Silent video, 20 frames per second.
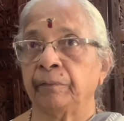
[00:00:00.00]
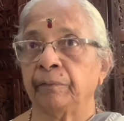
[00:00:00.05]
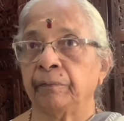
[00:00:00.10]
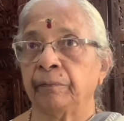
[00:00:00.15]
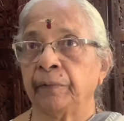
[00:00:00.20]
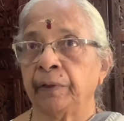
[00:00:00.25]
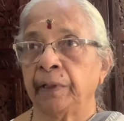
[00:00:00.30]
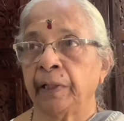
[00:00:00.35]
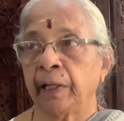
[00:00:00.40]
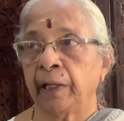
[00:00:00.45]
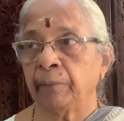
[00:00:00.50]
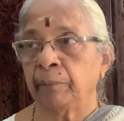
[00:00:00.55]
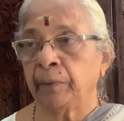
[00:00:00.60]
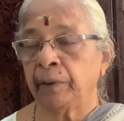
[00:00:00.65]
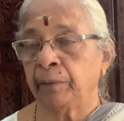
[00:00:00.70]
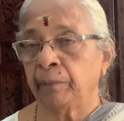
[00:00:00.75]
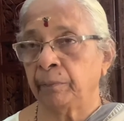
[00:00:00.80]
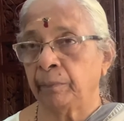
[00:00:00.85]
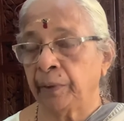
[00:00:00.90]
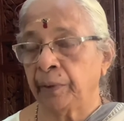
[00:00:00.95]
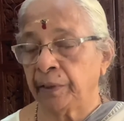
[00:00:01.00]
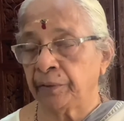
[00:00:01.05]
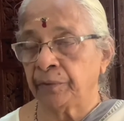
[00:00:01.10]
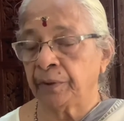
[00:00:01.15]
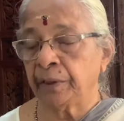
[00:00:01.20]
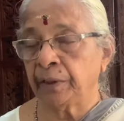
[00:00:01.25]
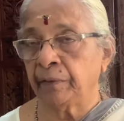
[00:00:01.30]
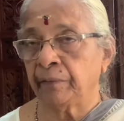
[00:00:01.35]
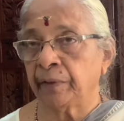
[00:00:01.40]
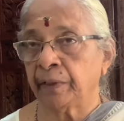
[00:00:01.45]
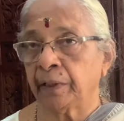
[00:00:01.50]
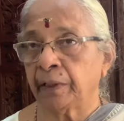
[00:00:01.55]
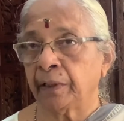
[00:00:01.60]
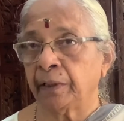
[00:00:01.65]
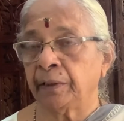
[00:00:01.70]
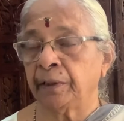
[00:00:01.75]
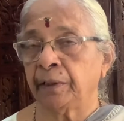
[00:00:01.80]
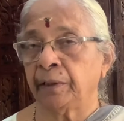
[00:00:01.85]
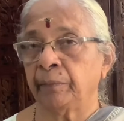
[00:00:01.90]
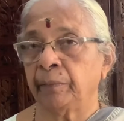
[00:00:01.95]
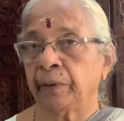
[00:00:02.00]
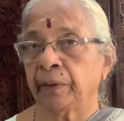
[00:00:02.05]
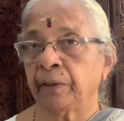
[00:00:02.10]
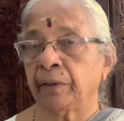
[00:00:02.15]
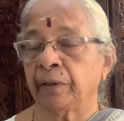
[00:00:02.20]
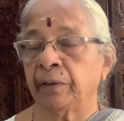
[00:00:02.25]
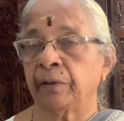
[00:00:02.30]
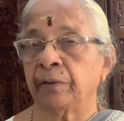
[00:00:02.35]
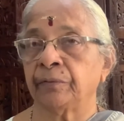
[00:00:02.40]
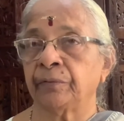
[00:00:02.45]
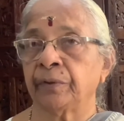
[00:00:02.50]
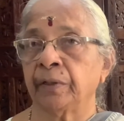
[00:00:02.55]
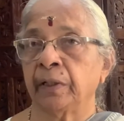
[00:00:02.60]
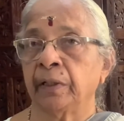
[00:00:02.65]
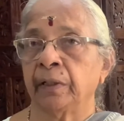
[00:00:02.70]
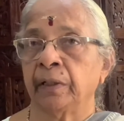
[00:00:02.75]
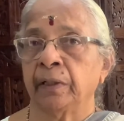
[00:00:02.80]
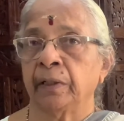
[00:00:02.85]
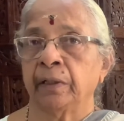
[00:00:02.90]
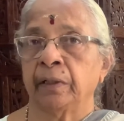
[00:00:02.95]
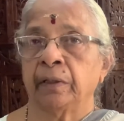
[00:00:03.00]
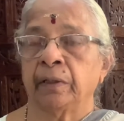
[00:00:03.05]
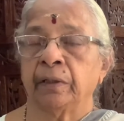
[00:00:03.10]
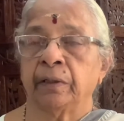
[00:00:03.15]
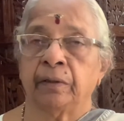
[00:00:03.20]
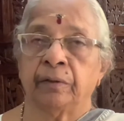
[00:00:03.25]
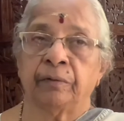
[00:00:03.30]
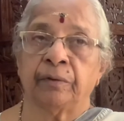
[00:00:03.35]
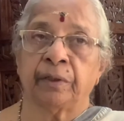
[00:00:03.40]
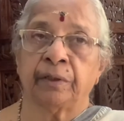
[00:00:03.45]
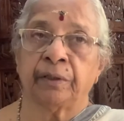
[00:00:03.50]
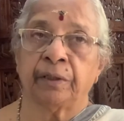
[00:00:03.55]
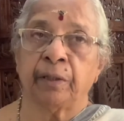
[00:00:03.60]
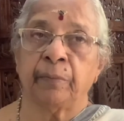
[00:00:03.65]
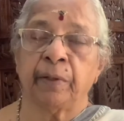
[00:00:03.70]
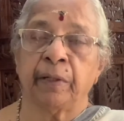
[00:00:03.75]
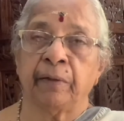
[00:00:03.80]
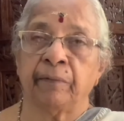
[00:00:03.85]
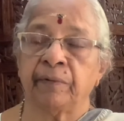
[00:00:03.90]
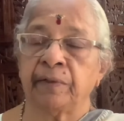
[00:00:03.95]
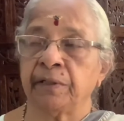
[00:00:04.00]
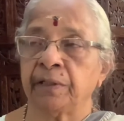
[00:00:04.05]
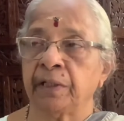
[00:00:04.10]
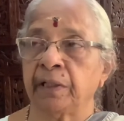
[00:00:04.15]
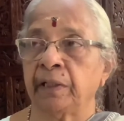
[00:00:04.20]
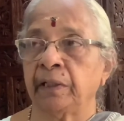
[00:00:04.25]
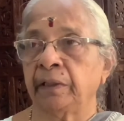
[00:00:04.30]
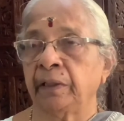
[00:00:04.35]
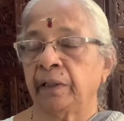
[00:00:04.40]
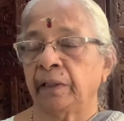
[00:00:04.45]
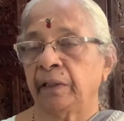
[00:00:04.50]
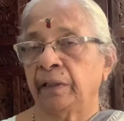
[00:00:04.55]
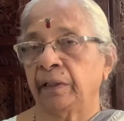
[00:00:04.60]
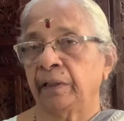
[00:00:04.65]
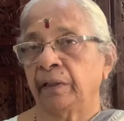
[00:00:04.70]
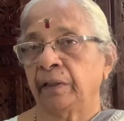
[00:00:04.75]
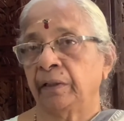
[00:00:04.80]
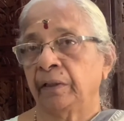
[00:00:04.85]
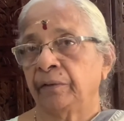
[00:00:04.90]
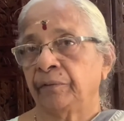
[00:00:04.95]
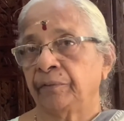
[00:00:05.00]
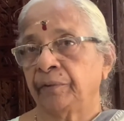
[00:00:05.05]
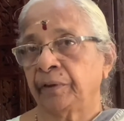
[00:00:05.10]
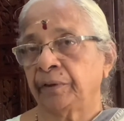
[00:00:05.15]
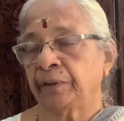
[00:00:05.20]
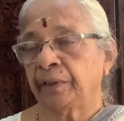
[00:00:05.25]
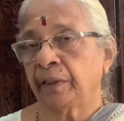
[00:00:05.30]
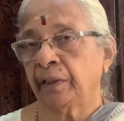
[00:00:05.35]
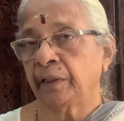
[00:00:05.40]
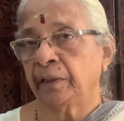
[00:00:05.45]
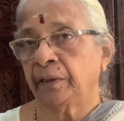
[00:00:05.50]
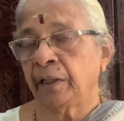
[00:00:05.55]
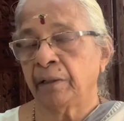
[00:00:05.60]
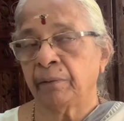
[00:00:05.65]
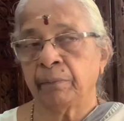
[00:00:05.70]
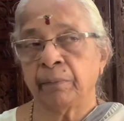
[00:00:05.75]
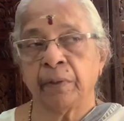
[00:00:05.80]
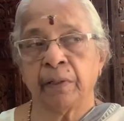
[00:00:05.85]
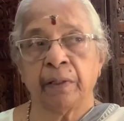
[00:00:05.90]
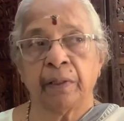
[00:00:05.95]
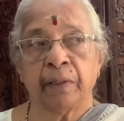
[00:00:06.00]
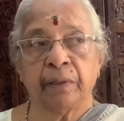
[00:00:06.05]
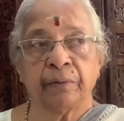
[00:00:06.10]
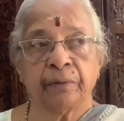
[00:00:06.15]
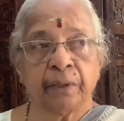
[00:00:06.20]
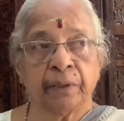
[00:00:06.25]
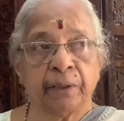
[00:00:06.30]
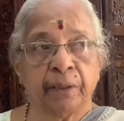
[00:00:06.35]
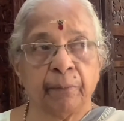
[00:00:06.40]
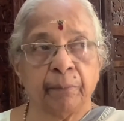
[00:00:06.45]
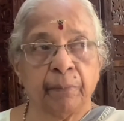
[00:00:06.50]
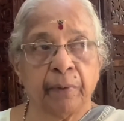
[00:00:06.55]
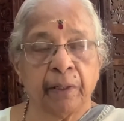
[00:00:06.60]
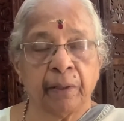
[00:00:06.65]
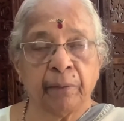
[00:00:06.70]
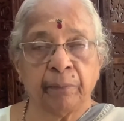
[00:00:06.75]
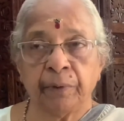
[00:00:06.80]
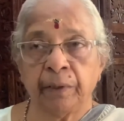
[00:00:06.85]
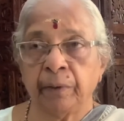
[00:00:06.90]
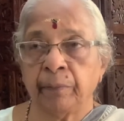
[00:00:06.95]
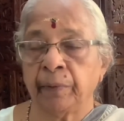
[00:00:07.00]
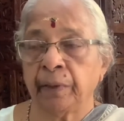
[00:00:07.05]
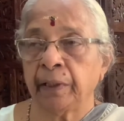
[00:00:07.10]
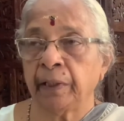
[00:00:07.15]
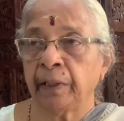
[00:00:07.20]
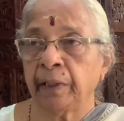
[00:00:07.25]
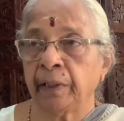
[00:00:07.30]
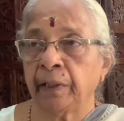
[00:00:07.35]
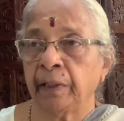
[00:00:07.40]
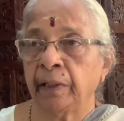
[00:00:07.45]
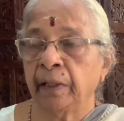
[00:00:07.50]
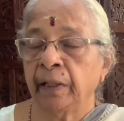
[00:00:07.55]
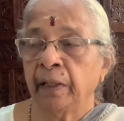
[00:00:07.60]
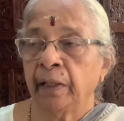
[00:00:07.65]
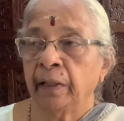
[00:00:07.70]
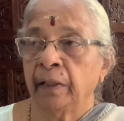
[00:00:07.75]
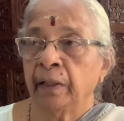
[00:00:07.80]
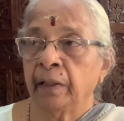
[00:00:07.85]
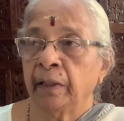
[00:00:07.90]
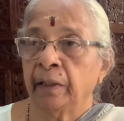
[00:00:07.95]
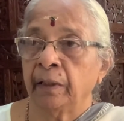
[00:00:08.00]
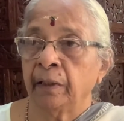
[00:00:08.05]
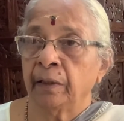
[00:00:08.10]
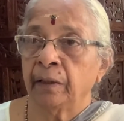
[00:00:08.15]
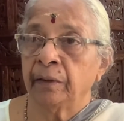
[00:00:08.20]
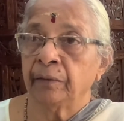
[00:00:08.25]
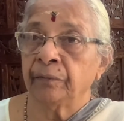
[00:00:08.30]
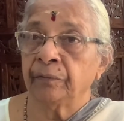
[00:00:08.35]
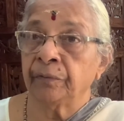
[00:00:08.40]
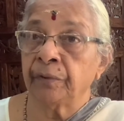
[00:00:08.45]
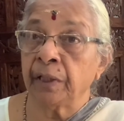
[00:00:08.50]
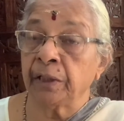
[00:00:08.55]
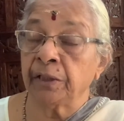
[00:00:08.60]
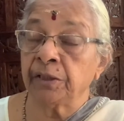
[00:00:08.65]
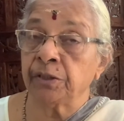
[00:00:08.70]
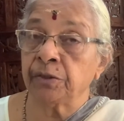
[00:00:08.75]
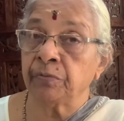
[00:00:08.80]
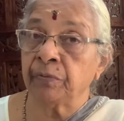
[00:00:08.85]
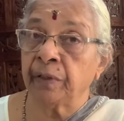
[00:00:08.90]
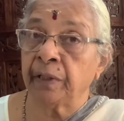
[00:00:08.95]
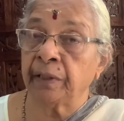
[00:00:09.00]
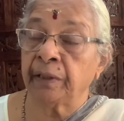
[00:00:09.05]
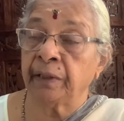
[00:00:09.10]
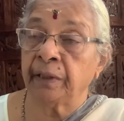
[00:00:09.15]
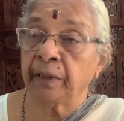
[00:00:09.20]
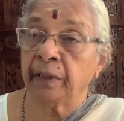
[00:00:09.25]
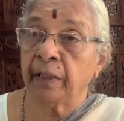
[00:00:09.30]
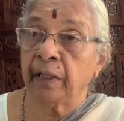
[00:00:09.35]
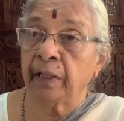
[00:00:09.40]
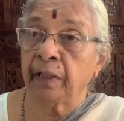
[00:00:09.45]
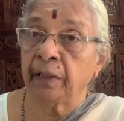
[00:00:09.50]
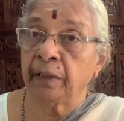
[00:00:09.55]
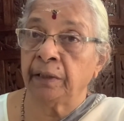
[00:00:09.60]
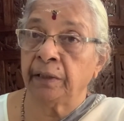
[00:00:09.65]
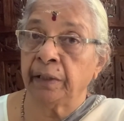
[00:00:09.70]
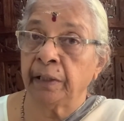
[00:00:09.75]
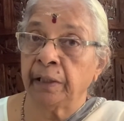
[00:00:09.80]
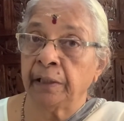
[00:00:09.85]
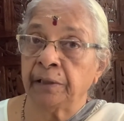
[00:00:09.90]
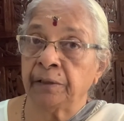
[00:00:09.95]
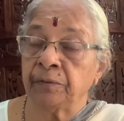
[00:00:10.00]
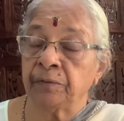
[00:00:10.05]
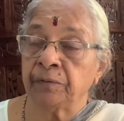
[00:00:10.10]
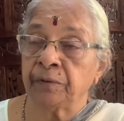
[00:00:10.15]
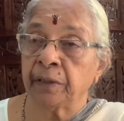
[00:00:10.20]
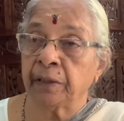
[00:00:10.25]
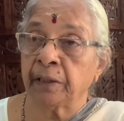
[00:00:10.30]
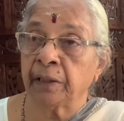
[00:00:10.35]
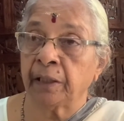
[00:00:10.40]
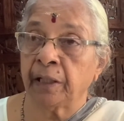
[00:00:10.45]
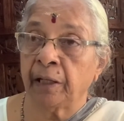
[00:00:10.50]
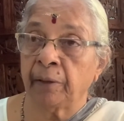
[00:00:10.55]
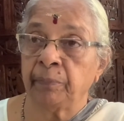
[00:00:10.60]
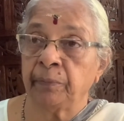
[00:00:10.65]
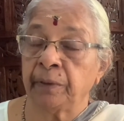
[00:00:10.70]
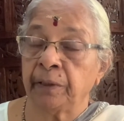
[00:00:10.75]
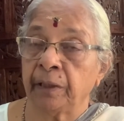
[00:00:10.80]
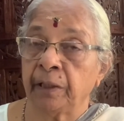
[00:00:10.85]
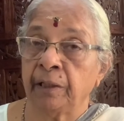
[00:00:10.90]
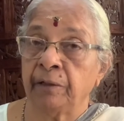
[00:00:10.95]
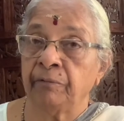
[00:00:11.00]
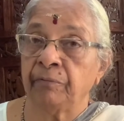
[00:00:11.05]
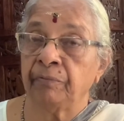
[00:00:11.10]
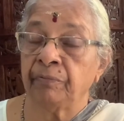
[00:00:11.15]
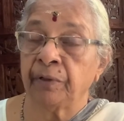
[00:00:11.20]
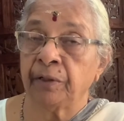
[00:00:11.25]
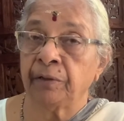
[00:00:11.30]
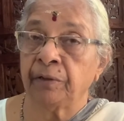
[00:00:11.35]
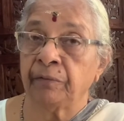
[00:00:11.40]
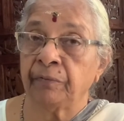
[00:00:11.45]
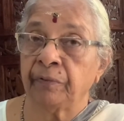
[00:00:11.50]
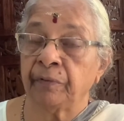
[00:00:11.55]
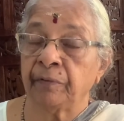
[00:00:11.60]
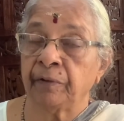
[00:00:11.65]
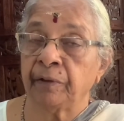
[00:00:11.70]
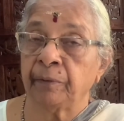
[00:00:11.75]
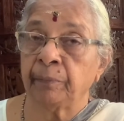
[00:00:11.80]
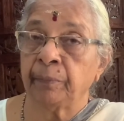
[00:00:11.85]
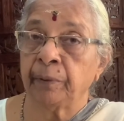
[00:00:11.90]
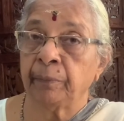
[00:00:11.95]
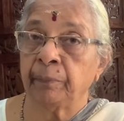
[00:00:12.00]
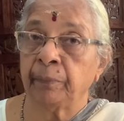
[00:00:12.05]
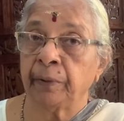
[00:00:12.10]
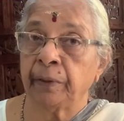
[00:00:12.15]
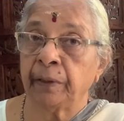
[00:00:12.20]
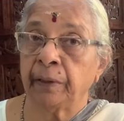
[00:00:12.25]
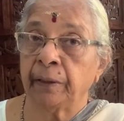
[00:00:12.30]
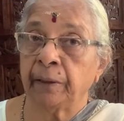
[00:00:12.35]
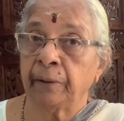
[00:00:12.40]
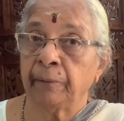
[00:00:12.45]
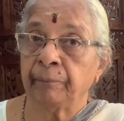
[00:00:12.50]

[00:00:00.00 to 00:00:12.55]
we had been blessed in our country because Satyameva Jayate, Satya Dharma, Satyambaram Dhimahi. Such were the ideals which were kept in front of our people.